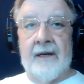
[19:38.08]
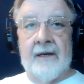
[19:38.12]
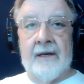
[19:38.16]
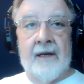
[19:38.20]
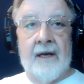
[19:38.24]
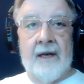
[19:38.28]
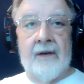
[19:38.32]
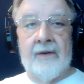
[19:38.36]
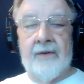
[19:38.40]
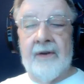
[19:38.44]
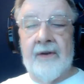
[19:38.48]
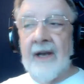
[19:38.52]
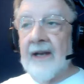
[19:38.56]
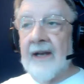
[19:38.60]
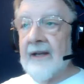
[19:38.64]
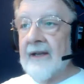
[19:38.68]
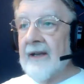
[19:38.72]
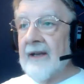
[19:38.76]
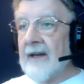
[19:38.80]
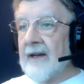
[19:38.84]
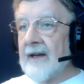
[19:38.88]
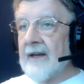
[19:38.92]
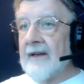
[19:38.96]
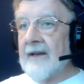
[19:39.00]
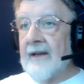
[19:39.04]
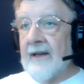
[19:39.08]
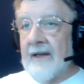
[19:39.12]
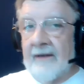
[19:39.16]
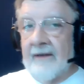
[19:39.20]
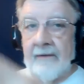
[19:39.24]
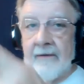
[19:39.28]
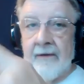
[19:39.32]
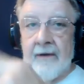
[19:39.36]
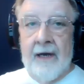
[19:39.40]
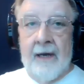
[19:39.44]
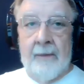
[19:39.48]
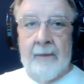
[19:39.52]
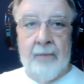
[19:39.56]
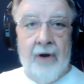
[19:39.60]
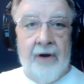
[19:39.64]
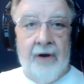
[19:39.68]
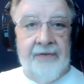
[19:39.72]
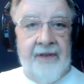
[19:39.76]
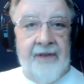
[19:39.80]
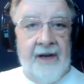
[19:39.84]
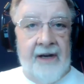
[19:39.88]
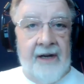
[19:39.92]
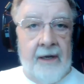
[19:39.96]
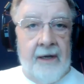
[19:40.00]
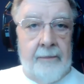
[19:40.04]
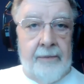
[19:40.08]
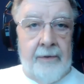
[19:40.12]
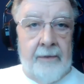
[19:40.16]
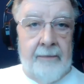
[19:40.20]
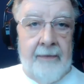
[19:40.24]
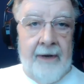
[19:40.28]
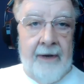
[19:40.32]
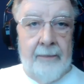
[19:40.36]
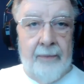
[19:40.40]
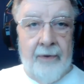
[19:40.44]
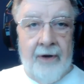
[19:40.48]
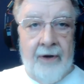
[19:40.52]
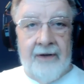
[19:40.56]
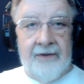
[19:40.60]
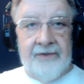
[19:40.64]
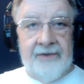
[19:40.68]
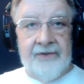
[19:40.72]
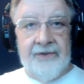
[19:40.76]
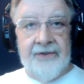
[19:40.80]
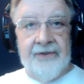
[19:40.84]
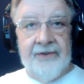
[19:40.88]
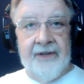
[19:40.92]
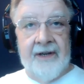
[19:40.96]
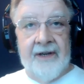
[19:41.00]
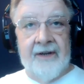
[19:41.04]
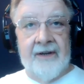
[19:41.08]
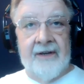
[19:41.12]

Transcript: Okay. Yeah, I brought that up on my browser there.